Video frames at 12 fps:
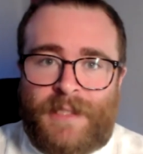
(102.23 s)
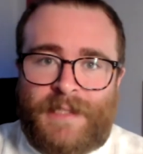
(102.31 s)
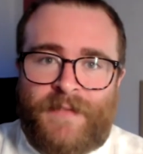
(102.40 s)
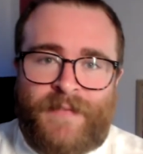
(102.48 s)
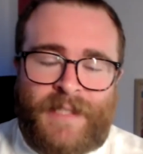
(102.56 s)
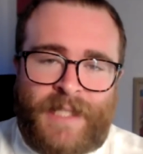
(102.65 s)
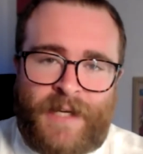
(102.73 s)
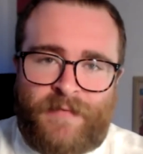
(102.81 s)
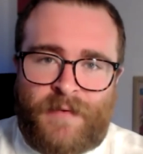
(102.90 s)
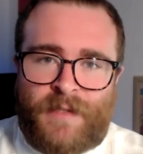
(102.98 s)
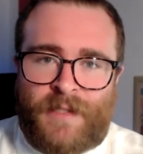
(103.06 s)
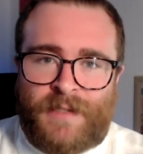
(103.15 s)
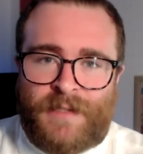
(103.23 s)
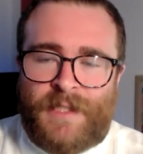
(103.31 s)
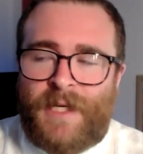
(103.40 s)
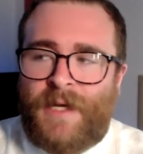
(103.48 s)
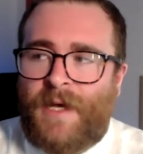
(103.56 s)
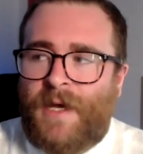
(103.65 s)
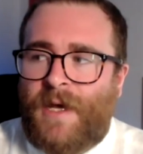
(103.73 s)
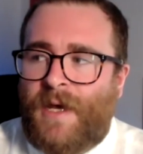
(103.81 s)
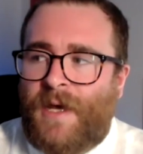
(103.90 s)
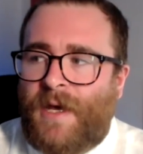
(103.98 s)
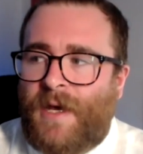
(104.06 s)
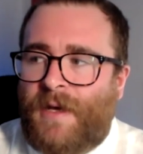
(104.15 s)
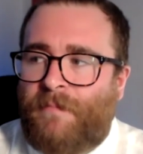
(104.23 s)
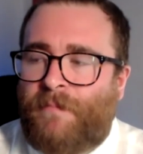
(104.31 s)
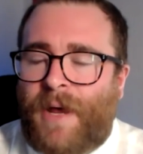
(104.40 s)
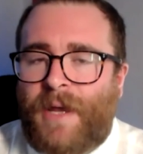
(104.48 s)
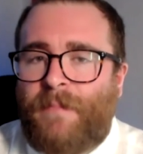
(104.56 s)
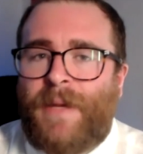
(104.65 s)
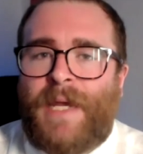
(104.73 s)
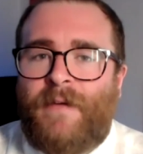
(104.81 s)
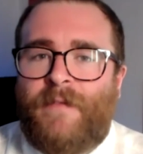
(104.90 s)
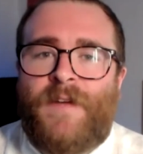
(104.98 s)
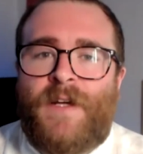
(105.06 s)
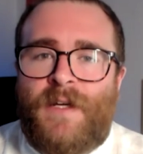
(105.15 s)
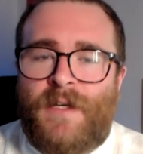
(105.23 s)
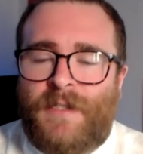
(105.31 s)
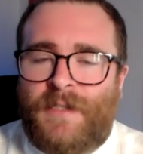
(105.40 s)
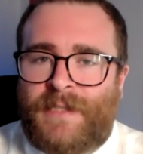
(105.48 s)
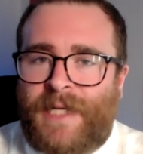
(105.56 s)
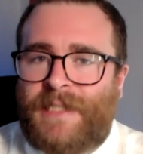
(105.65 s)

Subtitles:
It's something different, and by being first,